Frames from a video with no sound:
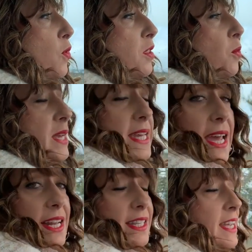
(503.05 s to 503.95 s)
for the
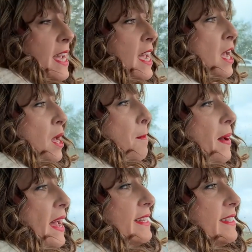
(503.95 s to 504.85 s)
weekend,
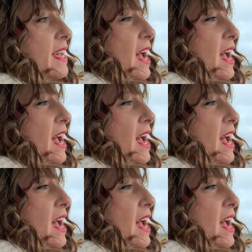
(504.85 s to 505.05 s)
but